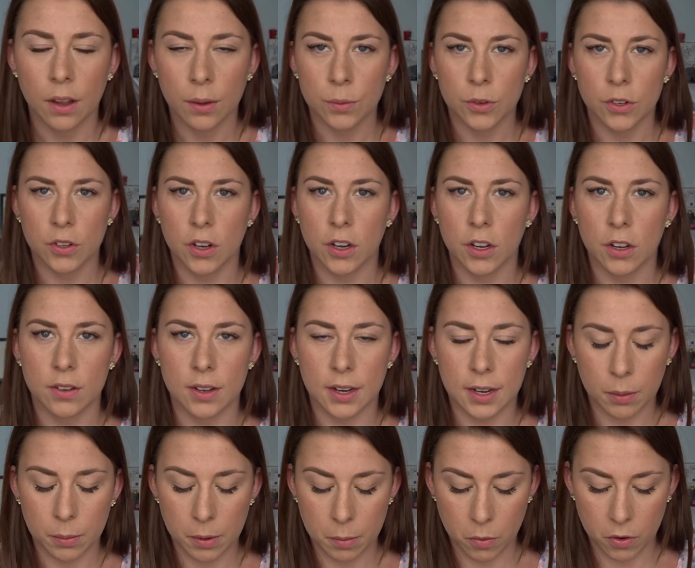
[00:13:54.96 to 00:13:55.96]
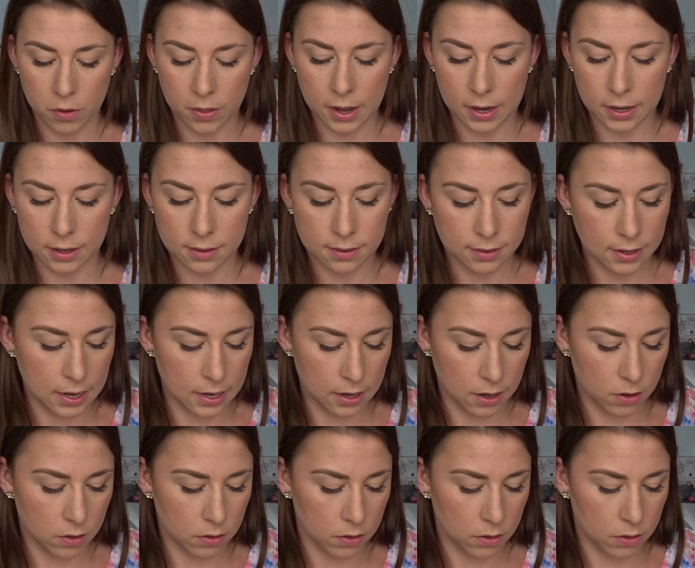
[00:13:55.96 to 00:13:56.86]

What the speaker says: Just going to use a little bit more of that concealer